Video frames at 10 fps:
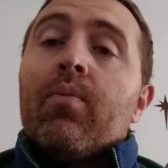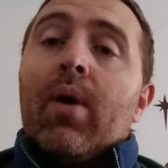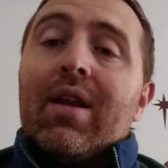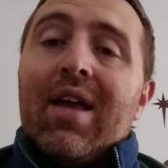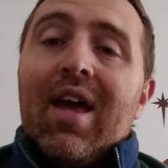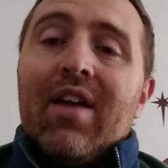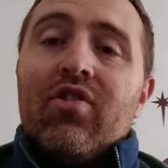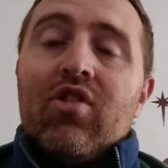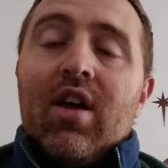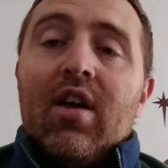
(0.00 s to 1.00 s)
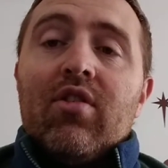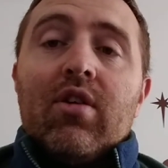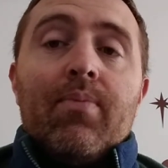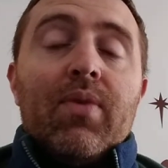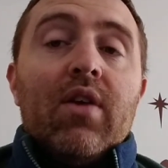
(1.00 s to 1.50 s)
What can change
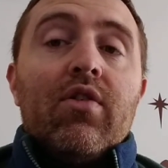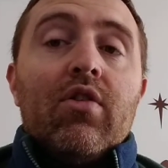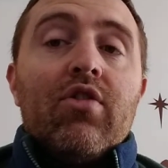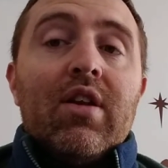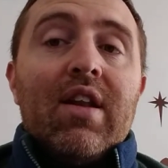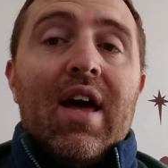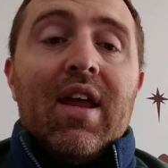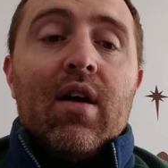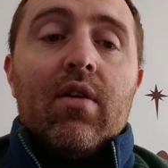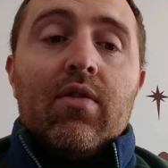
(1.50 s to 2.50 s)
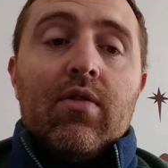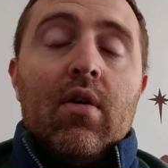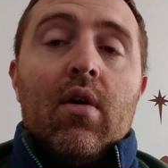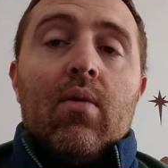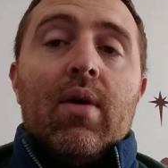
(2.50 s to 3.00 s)
is your genetics,
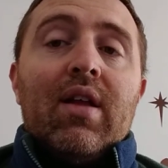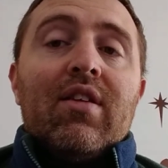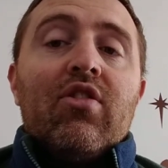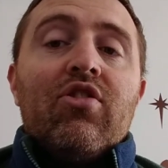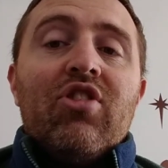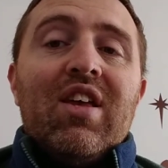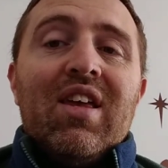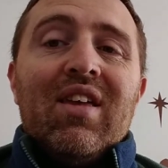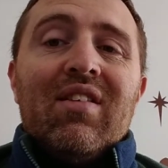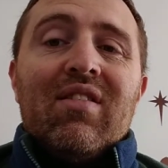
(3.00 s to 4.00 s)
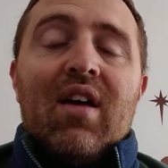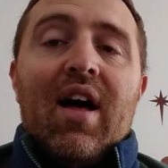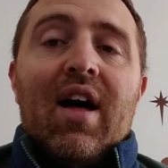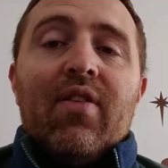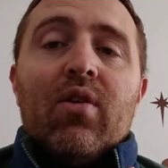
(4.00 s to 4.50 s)
right? The genes
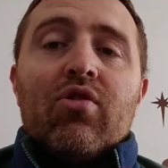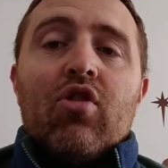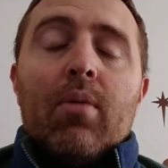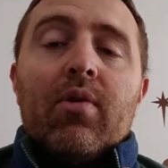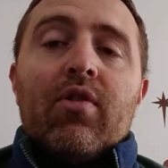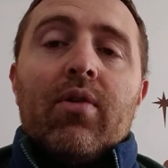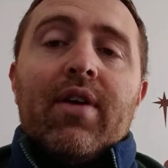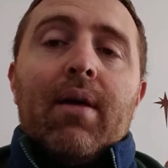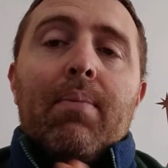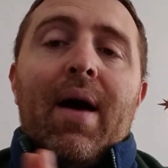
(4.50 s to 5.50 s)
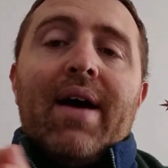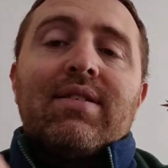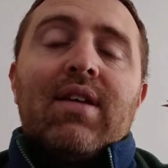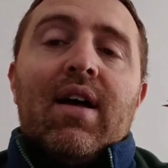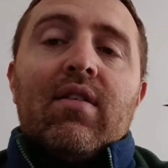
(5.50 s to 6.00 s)
on those chromosomes that get
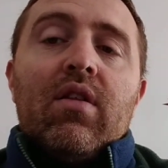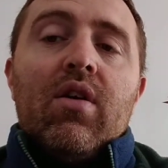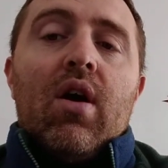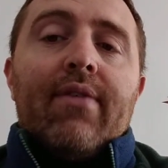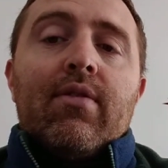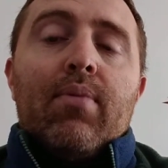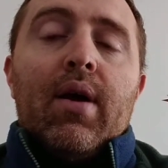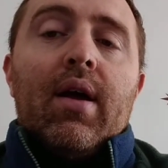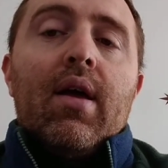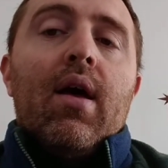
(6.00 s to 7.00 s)
passed on to the offspring.